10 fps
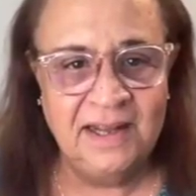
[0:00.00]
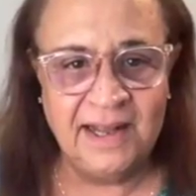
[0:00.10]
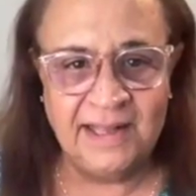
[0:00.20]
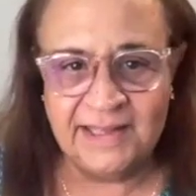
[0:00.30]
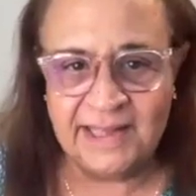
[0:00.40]

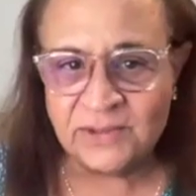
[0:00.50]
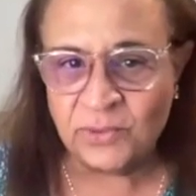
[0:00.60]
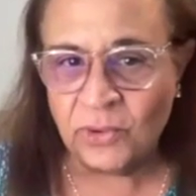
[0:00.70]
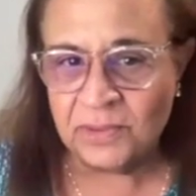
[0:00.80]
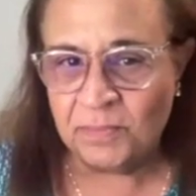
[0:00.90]
And that's
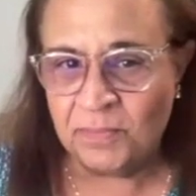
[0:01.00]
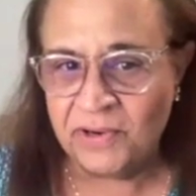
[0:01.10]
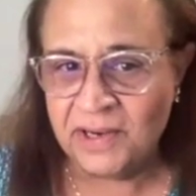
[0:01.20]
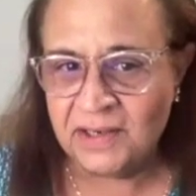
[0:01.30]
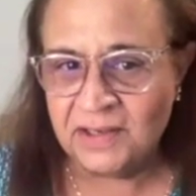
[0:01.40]
what
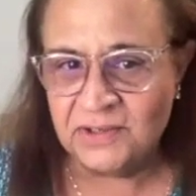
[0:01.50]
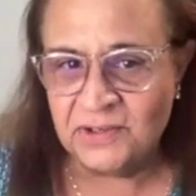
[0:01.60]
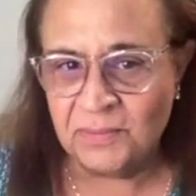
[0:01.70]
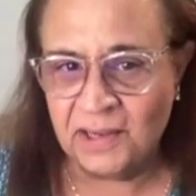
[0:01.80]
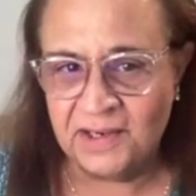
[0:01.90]
brings
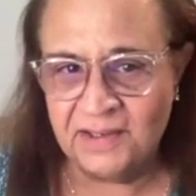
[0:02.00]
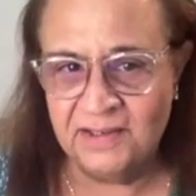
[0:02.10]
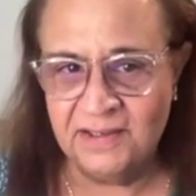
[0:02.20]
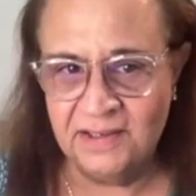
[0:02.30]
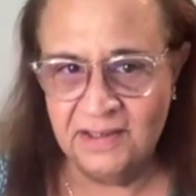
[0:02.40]

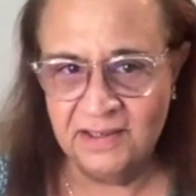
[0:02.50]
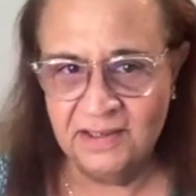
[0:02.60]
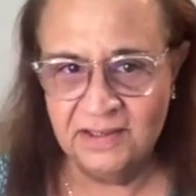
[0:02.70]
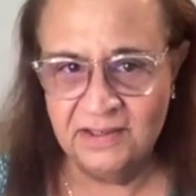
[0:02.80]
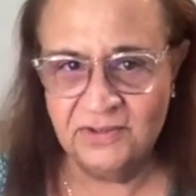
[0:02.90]
humanity
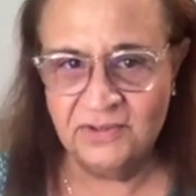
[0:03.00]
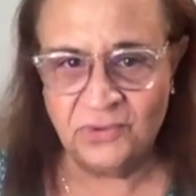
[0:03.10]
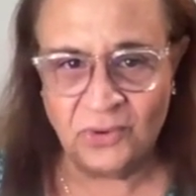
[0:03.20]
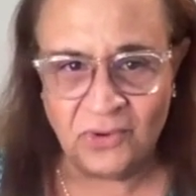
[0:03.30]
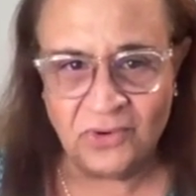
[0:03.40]

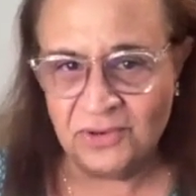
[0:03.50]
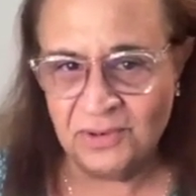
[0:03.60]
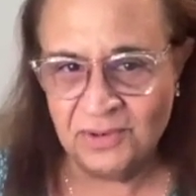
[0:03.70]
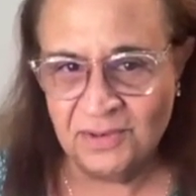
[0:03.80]
stronger